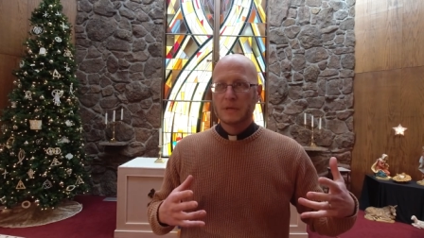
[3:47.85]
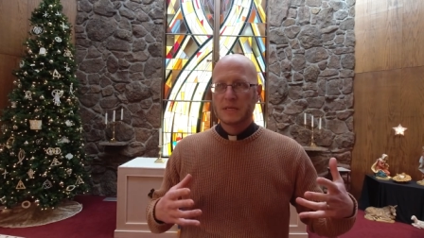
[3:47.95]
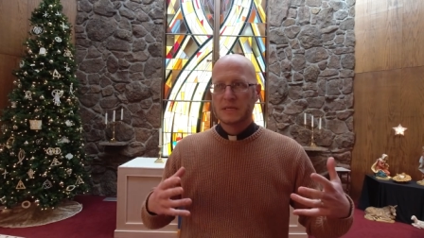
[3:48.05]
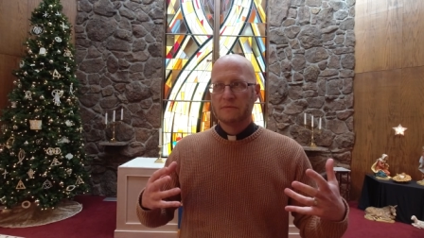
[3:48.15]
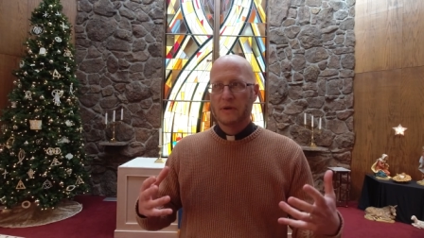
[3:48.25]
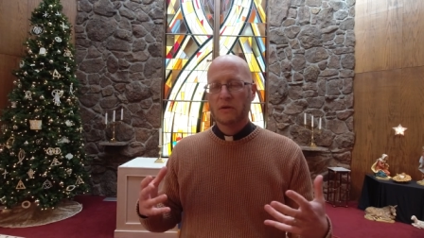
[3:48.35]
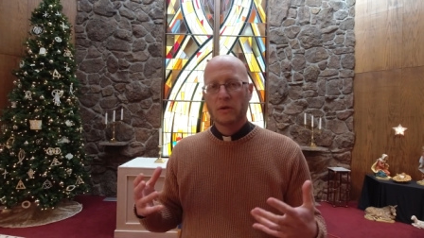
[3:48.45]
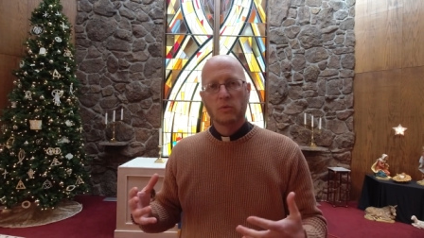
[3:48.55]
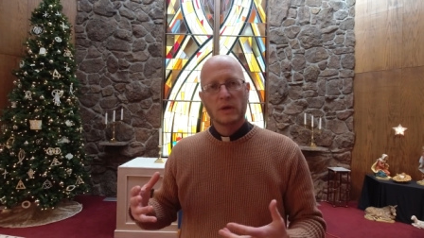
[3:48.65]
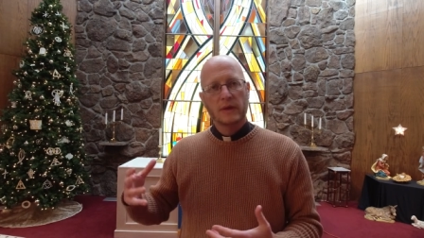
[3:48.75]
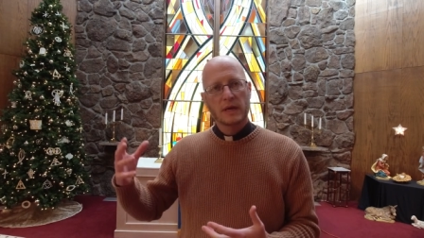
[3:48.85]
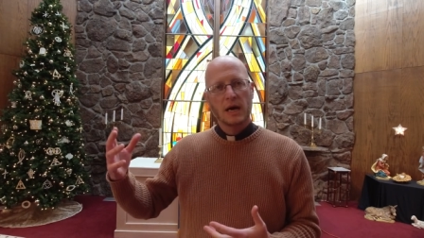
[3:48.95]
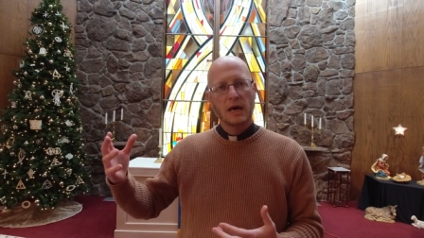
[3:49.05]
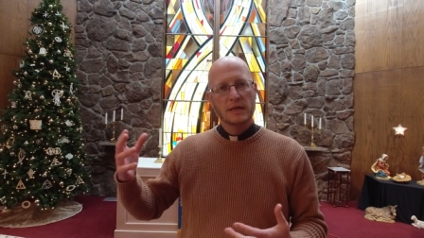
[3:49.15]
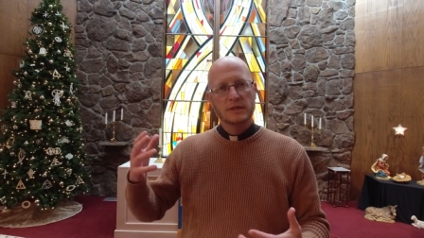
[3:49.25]
is the very one that
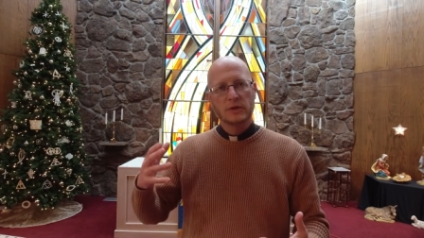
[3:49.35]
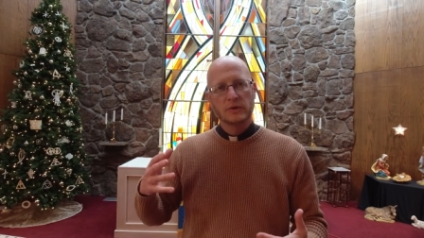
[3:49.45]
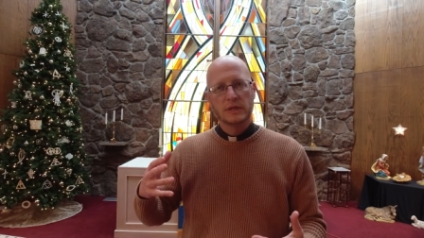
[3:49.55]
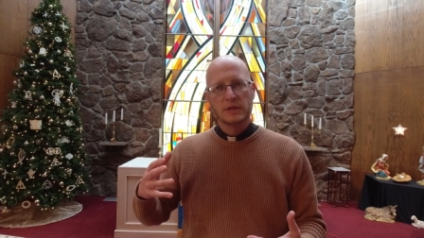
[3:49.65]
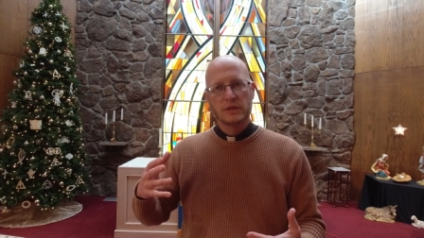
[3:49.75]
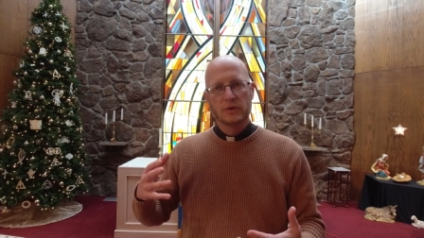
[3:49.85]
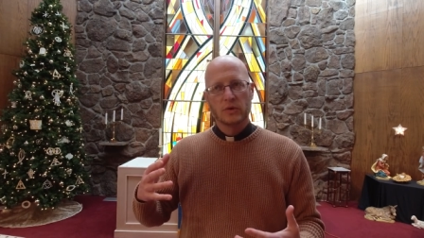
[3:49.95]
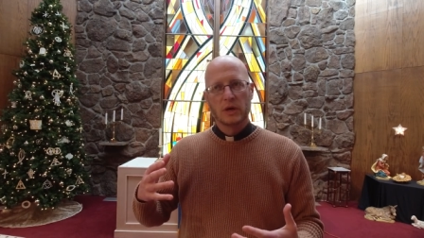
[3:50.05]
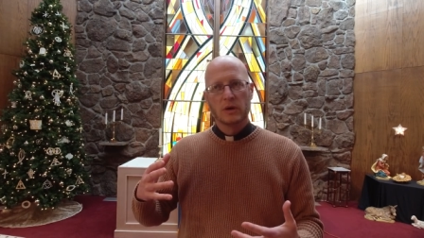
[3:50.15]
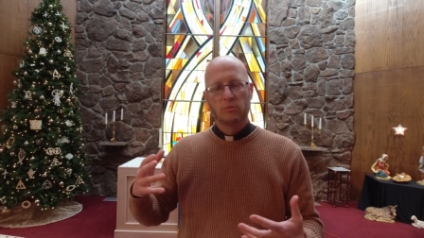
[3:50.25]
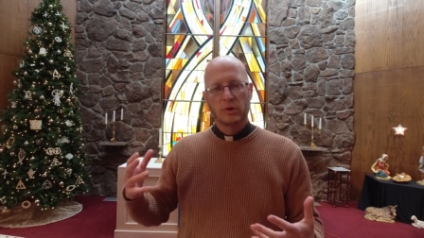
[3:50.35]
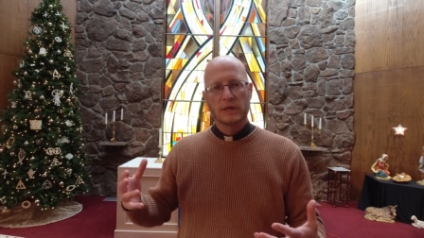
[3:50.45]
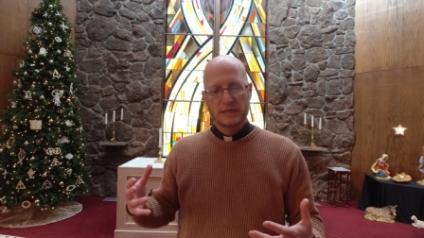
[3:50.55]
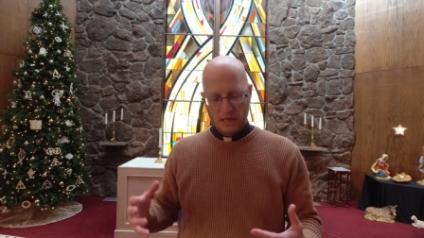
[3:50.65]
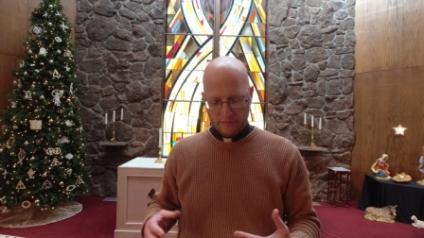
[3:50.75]
God is using to
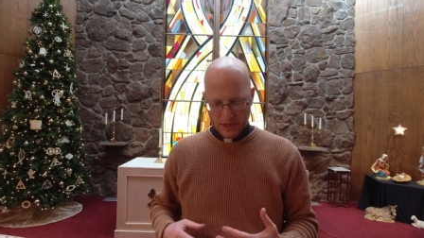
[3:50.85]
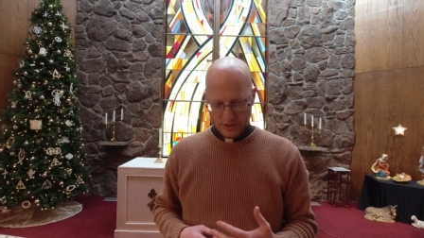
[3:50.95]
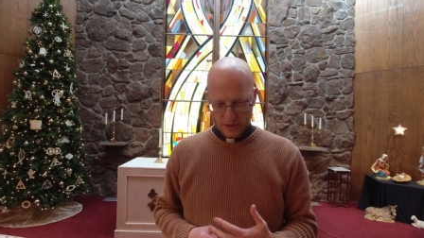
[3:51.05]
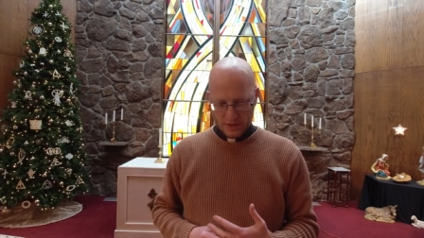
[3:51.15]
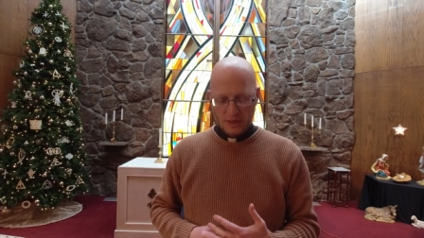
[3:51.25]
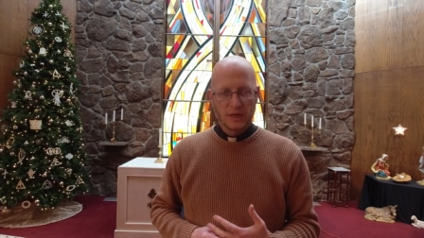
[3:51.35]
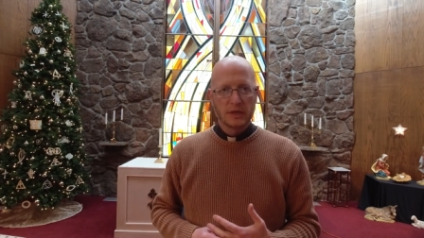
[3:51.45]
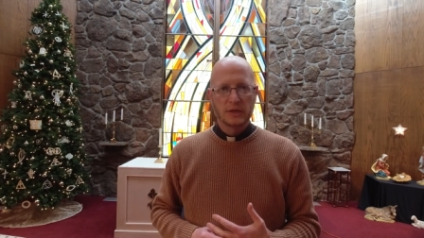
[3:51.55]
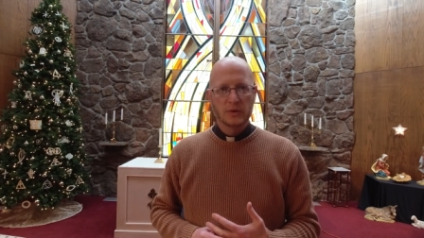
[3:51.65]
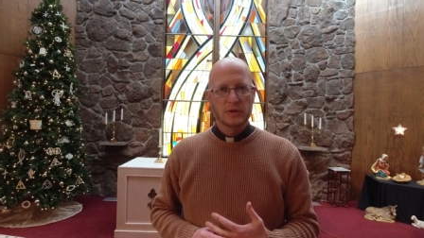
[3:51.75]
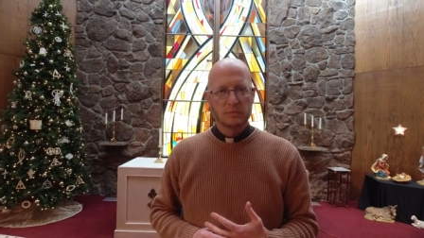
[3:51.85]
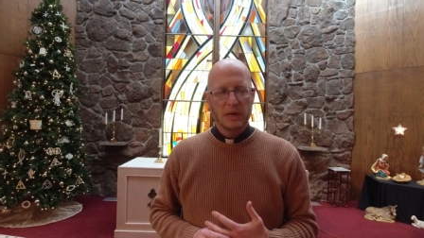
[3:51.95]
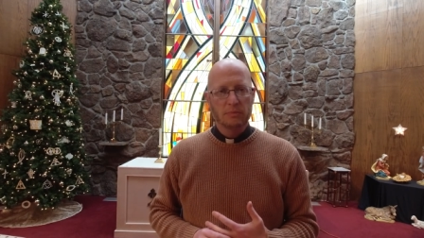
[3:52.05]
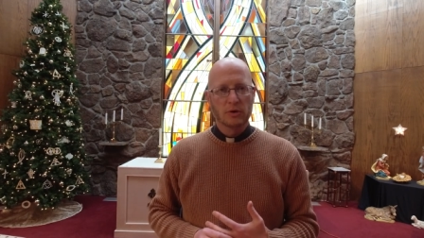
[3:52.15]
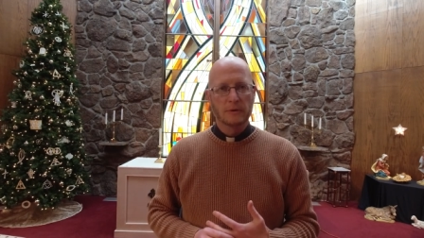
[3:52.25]
bring salvation to his
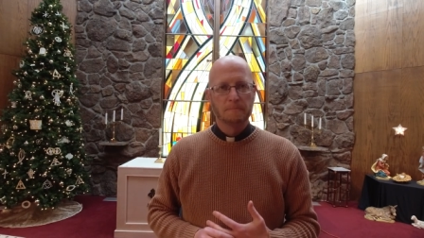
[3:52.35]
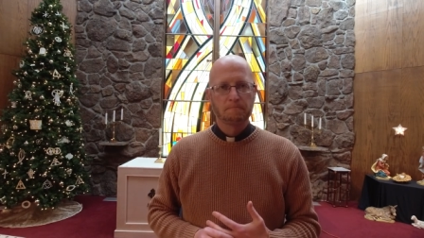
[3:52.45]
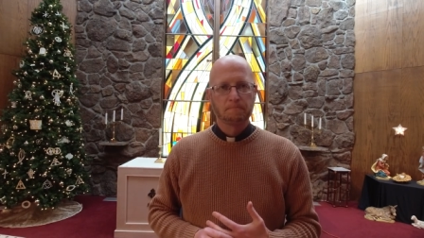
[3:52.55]
people.